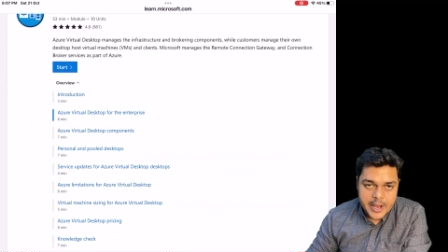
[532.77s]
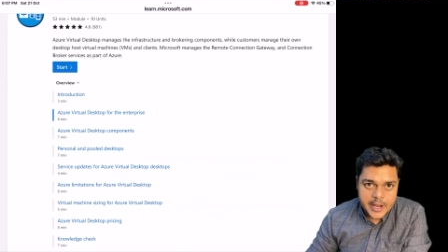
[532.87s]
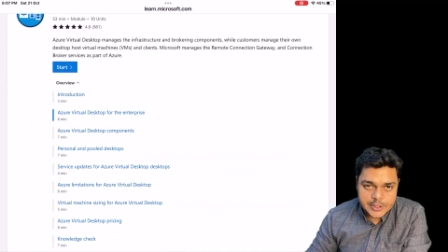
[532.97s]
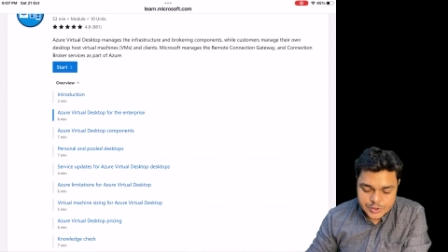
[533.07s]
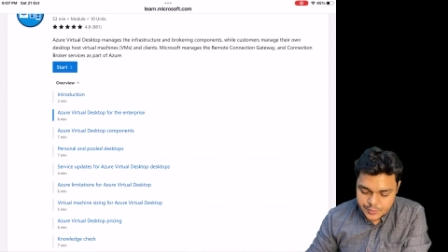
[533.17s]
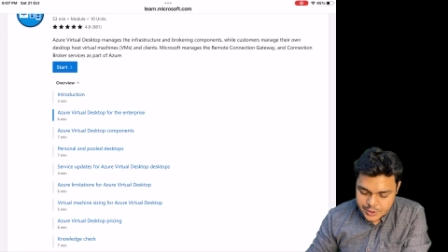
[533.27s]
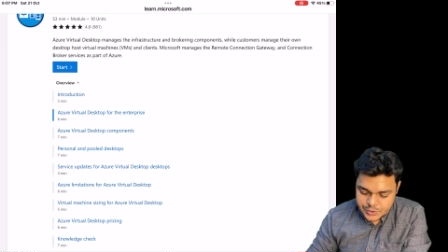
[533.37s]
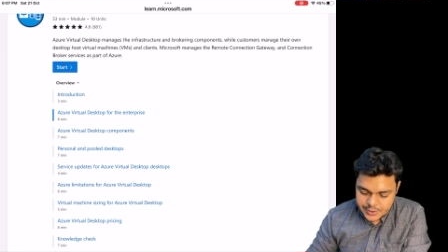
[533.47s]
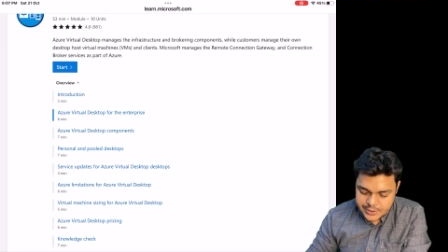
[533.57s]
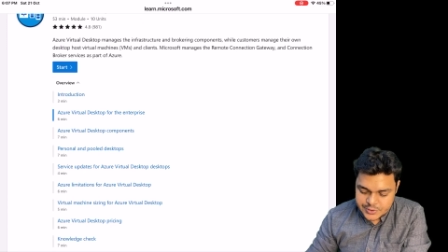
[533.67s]
Azure
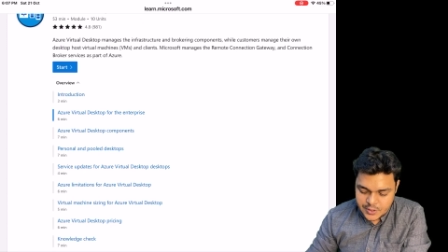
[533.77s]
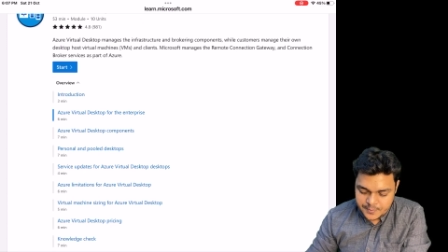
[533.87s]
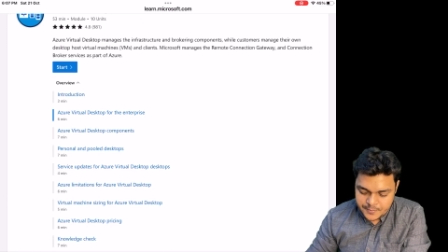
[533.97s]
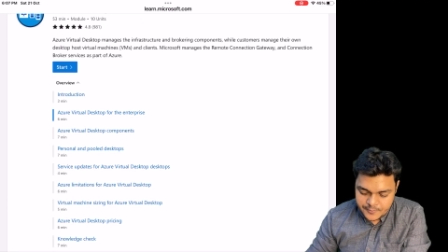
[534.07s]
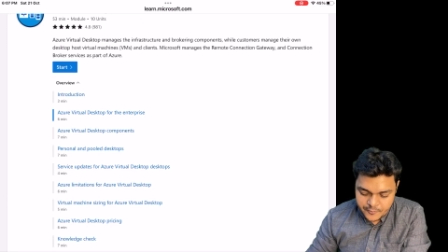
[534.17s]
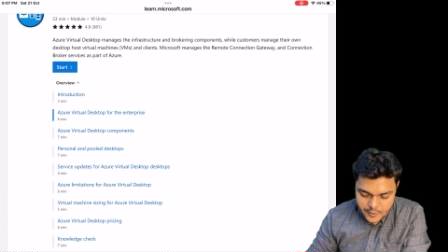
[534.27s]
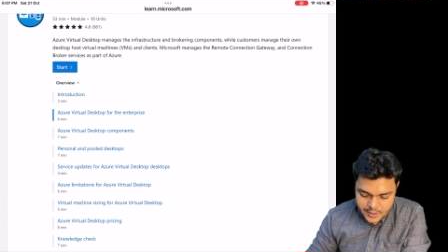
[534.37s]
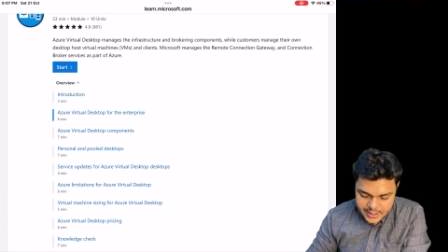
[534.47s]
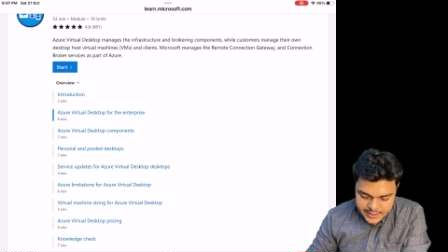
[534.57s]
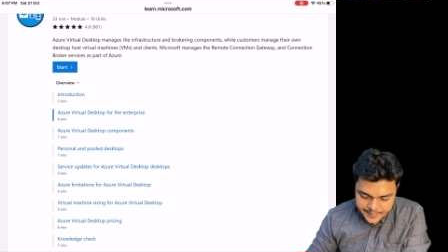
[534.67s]
Virtual Desktop
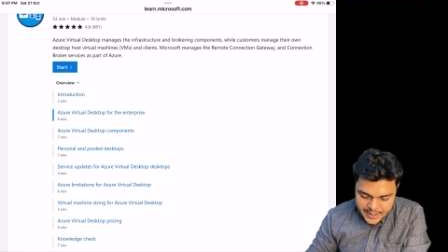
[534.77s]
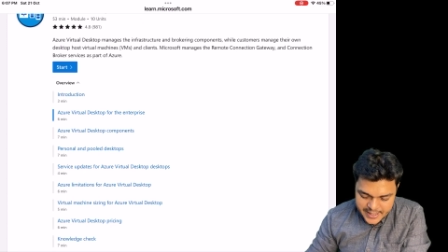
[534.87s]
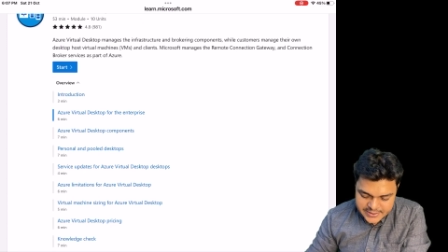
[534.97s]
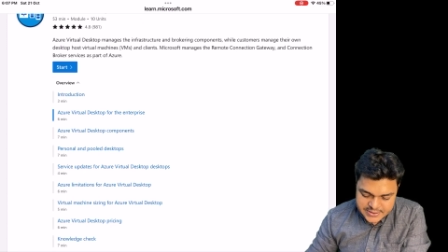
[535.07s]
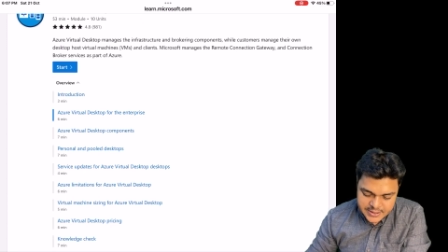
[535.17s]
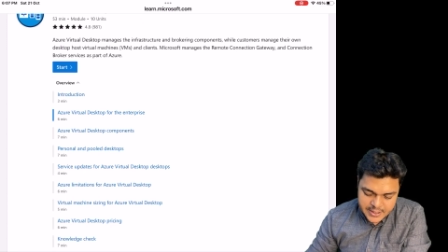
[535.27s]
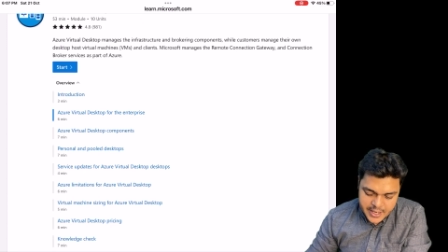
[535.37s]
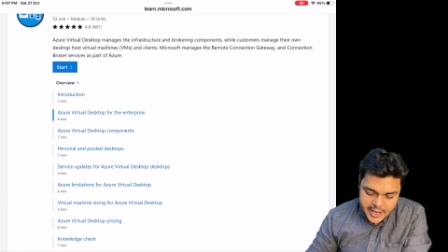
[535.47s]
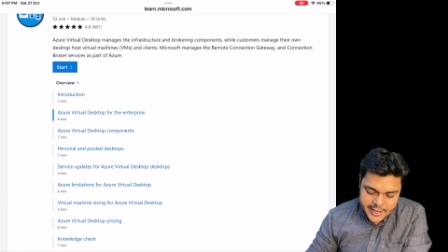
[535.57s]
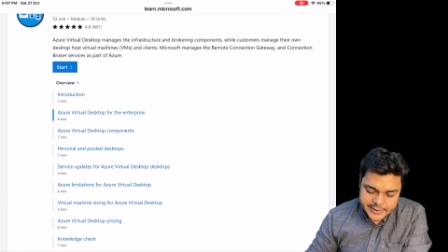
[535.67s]
for enterprise,
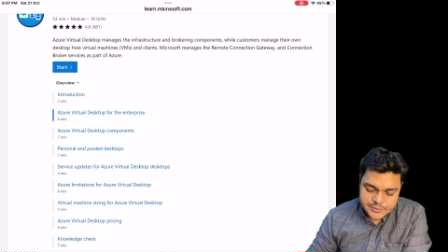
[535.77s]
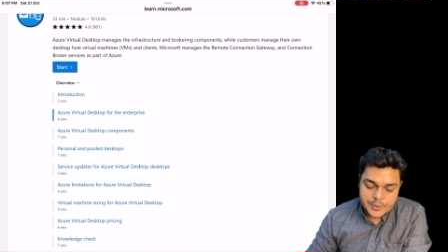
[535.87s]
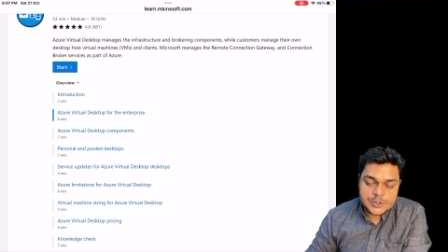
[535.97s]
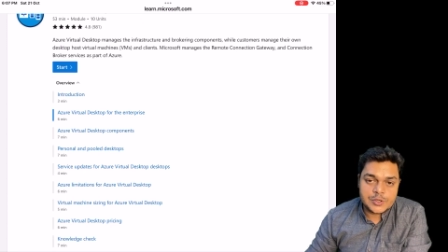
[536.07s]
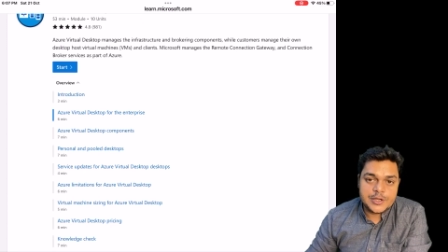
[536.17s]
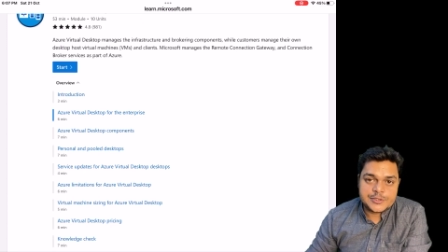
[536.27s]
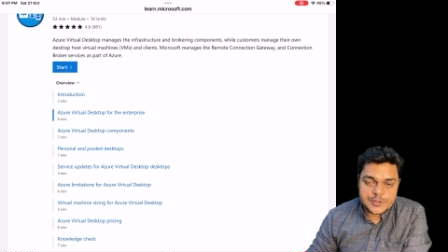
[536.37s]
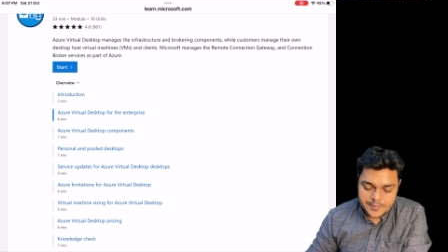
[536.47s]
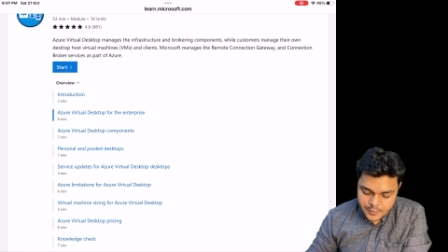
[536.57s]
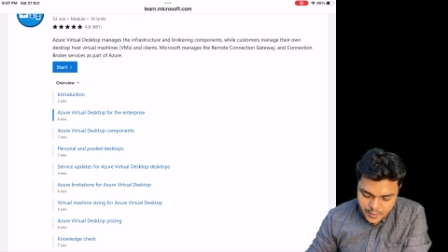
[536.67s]
Azure Virtual
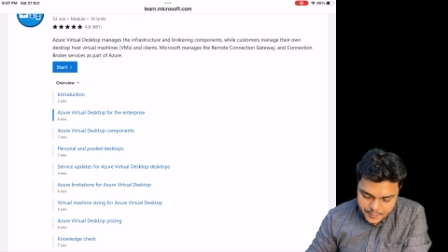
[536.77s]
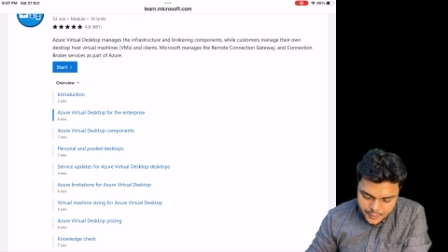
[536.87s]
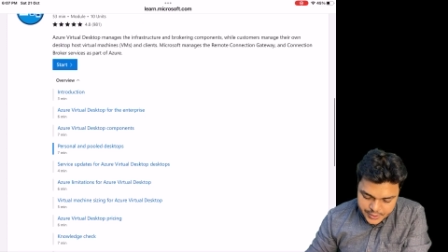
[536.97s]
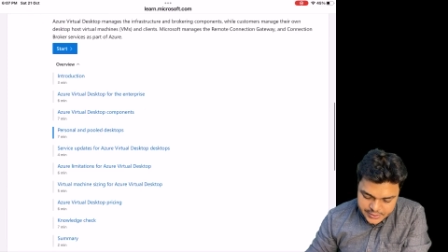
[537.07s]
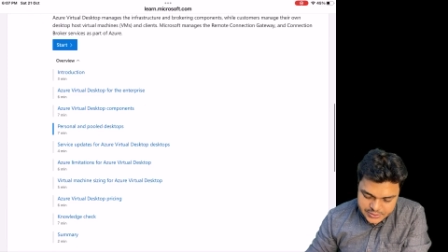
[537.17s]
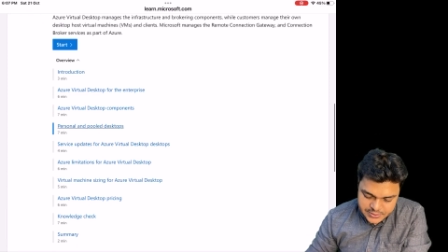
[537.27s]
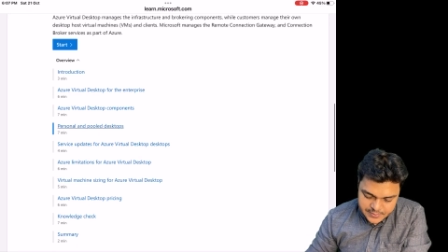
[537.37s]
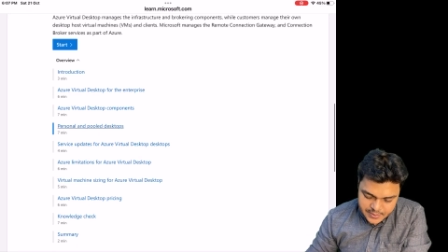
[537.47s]
Desktop components,